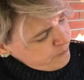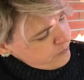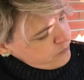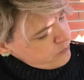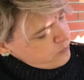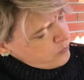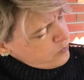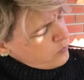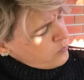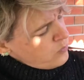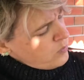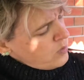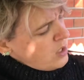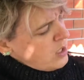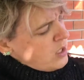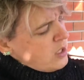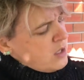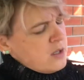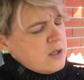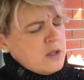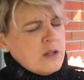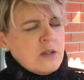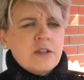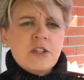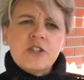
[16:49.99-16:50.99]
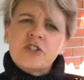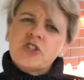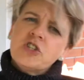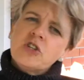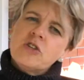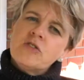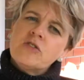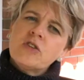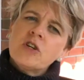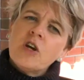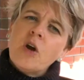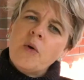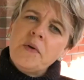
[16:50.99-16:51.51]
The
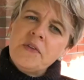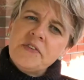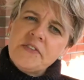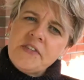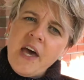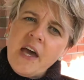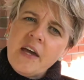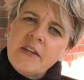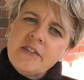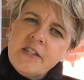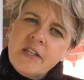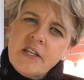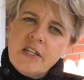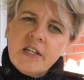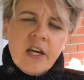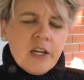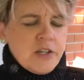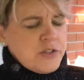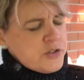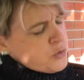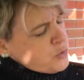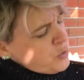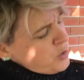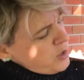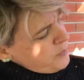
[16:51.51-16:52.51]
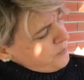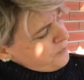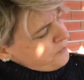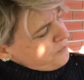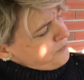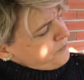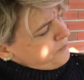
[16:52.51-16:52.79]
children go inside to eat ice cream.